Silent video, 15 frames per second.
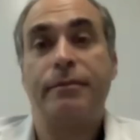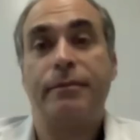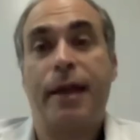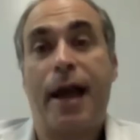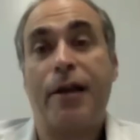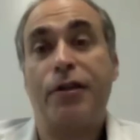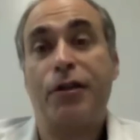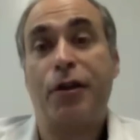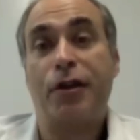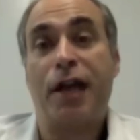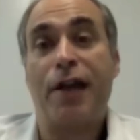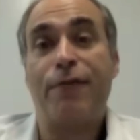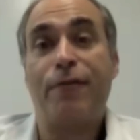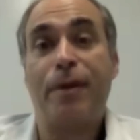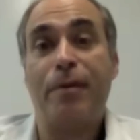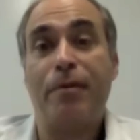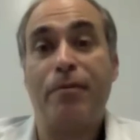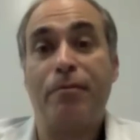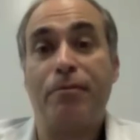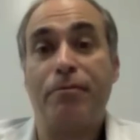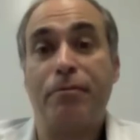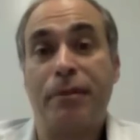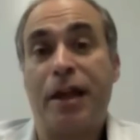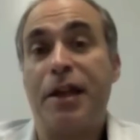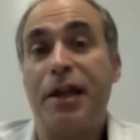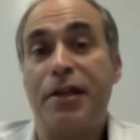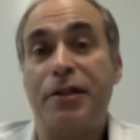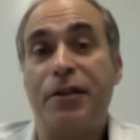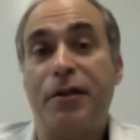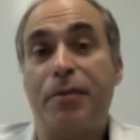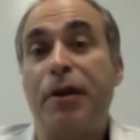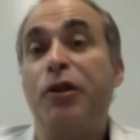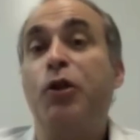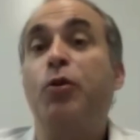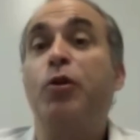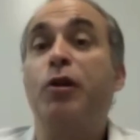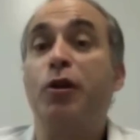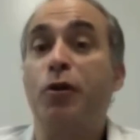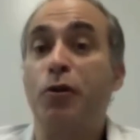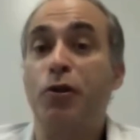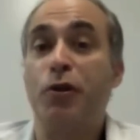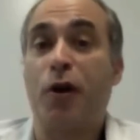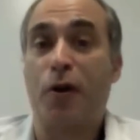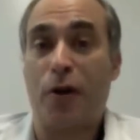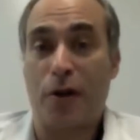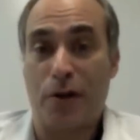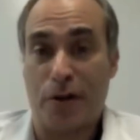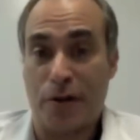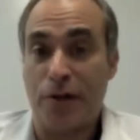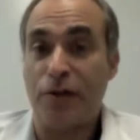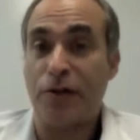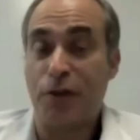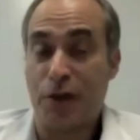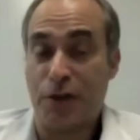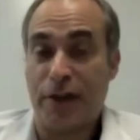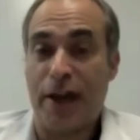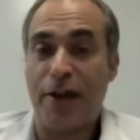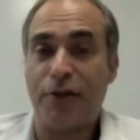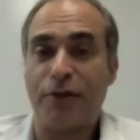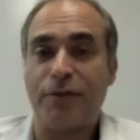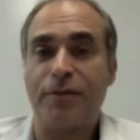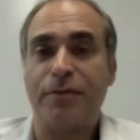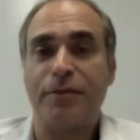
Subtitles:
actually your life will be a lot easier, but you will lose your hard-earned certification.